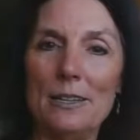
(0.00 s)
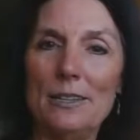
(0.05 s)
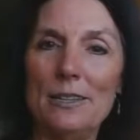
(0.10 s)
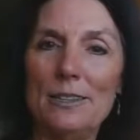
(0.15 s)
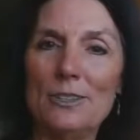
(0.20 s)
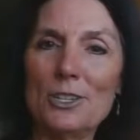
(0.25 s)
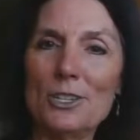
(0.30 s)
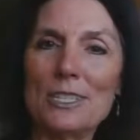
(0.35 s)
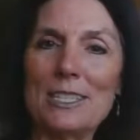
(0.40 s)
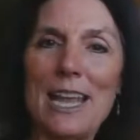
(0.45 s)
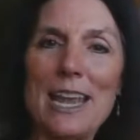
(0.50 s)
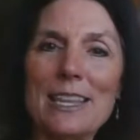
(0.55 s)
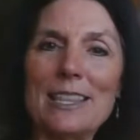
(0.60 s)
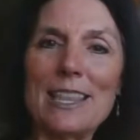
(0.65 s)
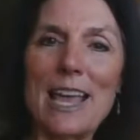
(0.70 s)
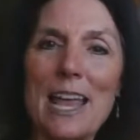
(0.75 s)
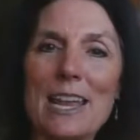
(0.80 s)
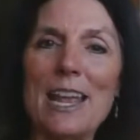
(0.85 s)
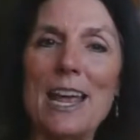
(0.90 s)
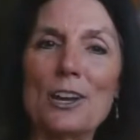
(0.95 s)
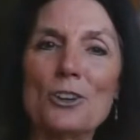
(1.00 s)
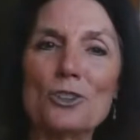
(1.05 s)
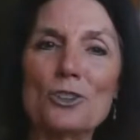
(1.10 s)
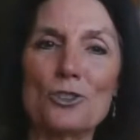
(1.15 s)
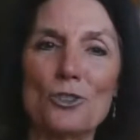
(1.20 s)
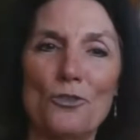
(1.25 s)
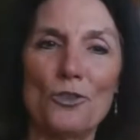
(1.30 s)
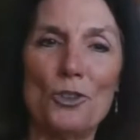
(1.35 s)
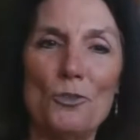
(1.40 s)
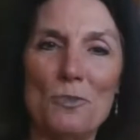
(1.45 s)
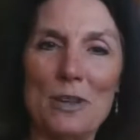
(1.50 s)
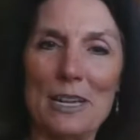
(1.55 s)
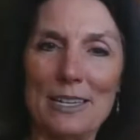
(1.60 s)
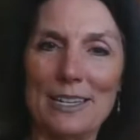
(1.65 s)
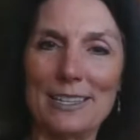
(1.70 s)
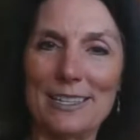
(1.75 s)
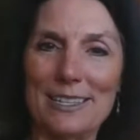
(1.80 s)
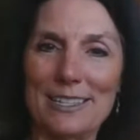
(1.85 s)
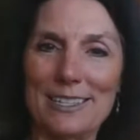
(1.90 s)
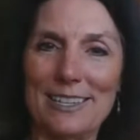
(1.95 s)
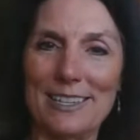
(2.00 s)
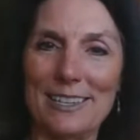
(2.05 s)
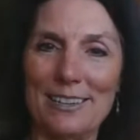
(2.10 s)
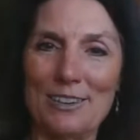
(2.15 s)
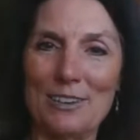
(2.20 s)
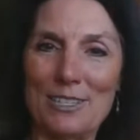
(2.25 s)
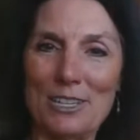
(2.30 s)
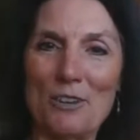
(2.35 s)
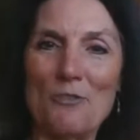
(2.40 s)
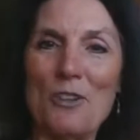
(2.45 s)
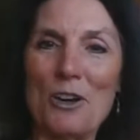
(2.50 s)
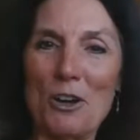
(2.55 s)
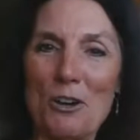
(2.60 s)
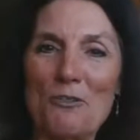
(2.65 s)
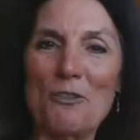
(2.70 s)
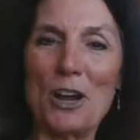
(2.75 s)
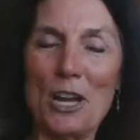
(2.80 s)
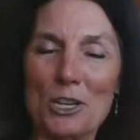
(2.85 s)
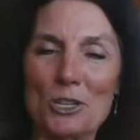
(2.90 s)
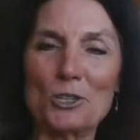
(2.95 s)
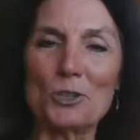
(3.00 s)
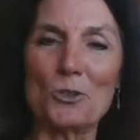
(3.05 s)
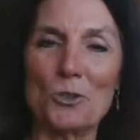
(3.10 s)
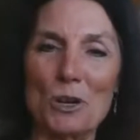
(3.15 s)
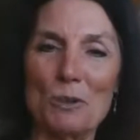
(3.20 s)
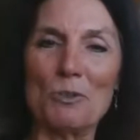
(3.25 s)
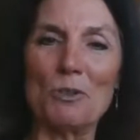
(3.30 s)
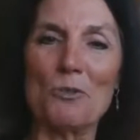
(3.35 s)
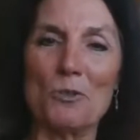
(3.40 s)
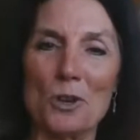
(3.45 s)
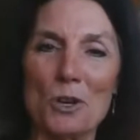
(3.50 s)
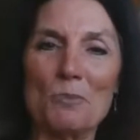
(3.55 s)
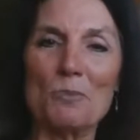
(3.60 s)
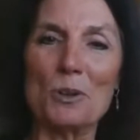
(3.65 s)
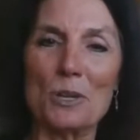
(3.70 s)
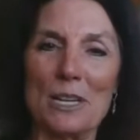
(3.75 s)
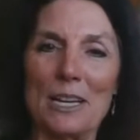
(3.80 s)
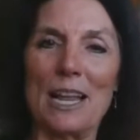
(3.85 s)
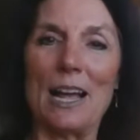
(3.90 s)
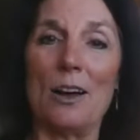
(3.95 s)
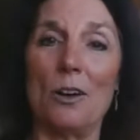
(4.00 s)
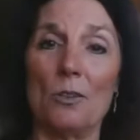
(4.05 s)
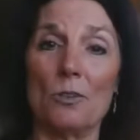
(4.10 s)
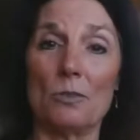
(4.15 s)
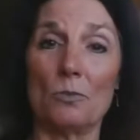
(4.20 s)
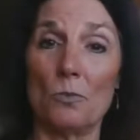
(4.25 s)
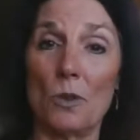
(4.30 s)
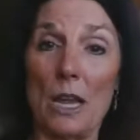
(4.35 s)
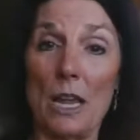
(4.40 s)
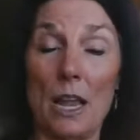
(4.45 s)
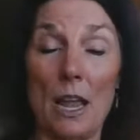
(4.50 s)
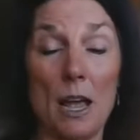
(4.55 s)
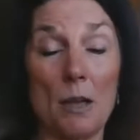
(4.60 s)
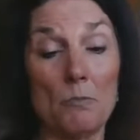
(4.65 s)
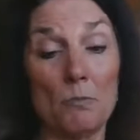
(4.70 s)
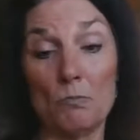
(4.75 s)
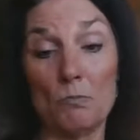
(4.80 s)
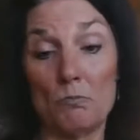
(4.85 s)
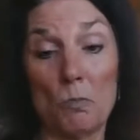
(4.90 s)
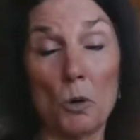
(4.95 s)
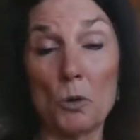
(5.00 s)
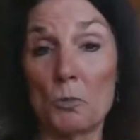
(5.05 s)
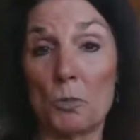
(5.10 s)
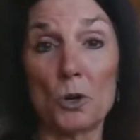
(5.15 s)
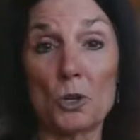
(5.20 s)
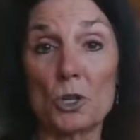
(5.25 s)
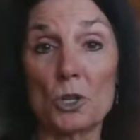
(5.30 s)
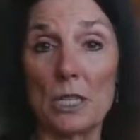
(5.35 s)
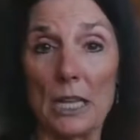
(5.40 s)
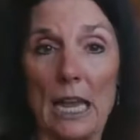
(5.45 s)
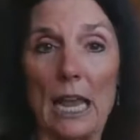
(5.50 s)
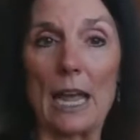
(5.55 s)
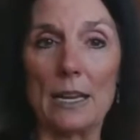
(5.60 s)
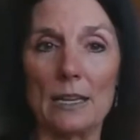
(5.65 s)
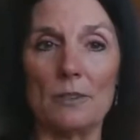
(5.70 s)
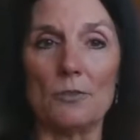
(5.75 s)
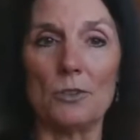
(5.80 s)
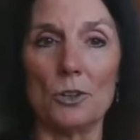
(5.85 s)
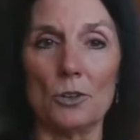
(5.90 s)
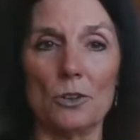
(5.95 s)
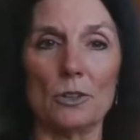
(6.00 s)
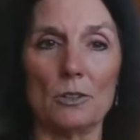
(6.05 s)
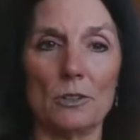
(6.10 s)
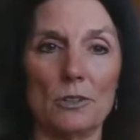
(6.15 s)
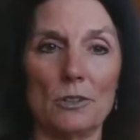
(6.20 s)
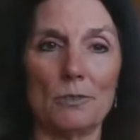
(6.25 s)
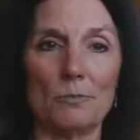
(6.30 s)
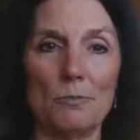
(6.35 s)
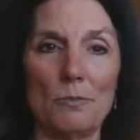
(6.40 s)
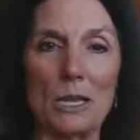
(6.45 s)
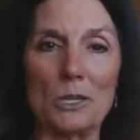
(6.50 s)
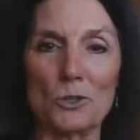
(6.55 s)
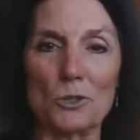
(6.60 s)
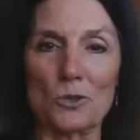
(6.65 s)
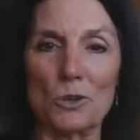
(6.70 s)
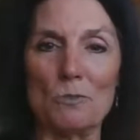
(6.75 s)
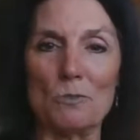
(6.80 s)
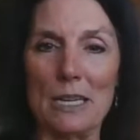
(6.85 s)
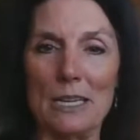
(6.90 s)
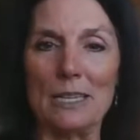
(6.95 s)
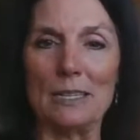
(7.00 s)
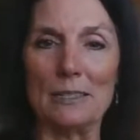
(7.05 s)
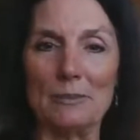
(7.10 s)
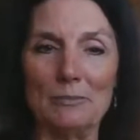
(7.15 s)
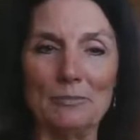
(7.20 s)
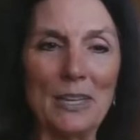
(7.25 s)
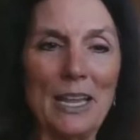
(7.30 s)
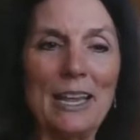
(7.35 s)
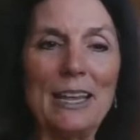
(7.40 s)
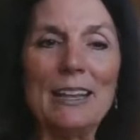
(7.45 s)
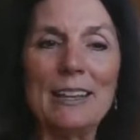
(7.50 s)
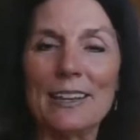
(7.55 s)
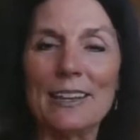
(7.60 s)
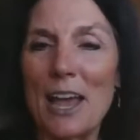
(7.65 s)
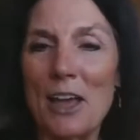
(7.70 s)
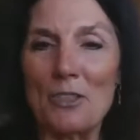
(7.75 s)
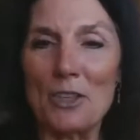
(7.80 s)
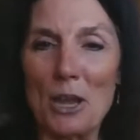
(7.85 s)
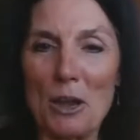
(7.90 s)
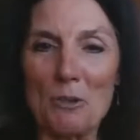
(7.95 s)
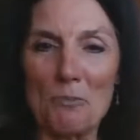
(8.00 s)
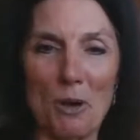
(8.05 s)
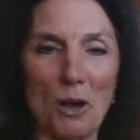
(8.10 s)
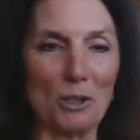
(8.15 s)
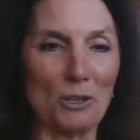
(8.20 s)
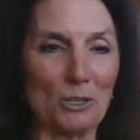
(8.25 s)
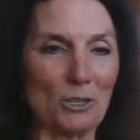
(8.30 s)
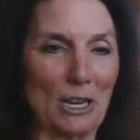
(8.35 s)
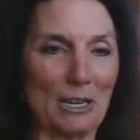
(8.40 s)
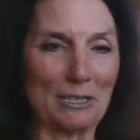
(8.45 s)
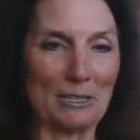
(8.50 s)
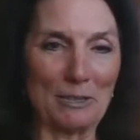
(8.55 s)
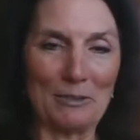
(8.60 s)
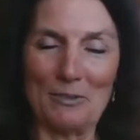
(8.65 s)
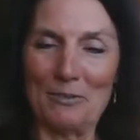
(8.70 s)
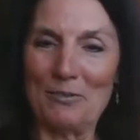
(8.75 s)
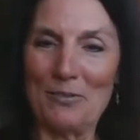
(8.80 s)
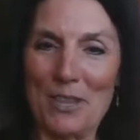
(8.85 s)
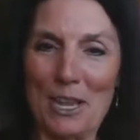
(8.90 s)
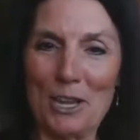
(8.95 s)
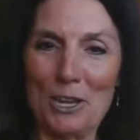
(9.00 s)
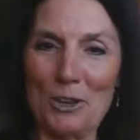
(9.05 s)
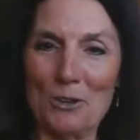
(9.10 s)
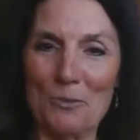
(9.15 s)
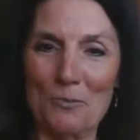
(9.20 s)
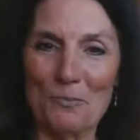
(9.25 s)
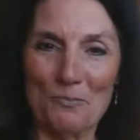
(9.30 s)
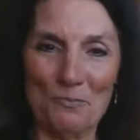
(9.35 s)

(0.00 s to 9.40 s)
just take that extra few minutes to verify a story before you put it out, both personally and if you're mainstream media. Kathy, I apologize. Thank you.